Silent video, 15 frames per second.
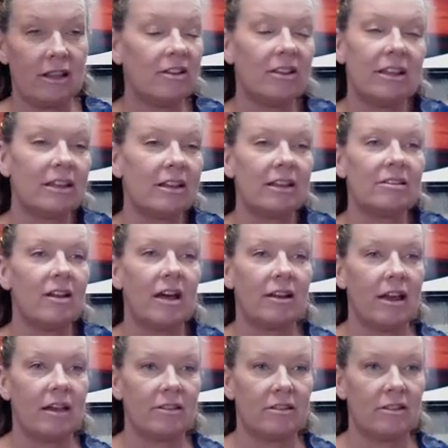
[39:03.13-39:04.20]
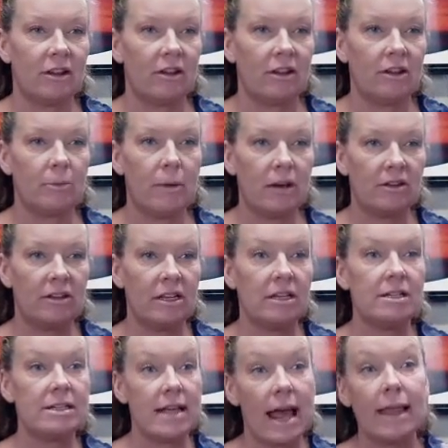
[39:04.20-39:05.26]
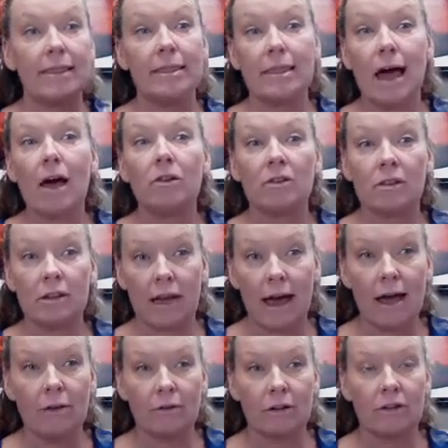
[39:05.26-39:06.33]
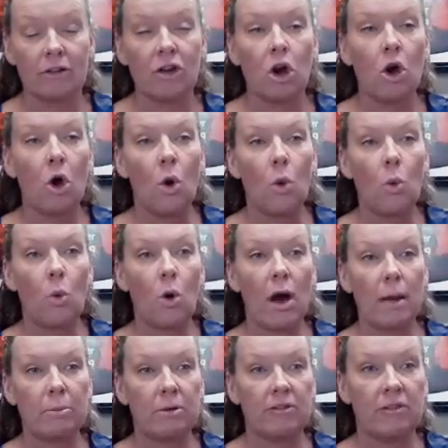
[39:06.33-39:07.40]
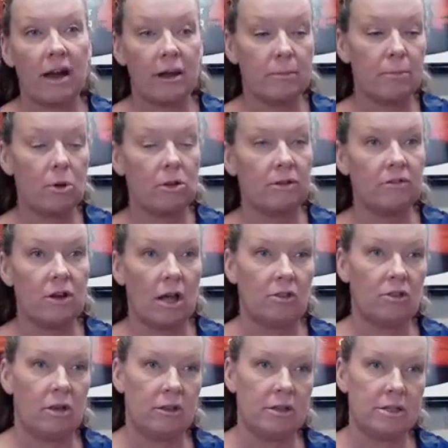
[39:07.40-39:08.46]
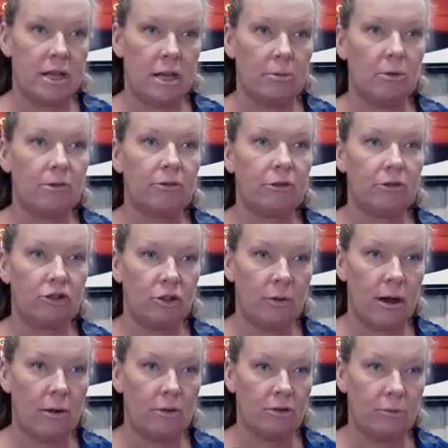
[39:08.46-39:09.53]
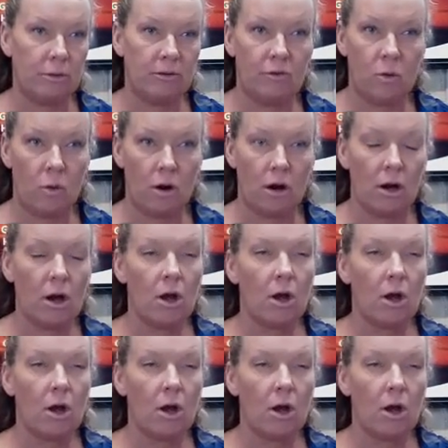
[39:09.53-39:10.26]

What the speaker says: Like, it's not necessary. You're about to eat 10,000 calories. Why provide a bowl of nuts on the table for 2 hours before?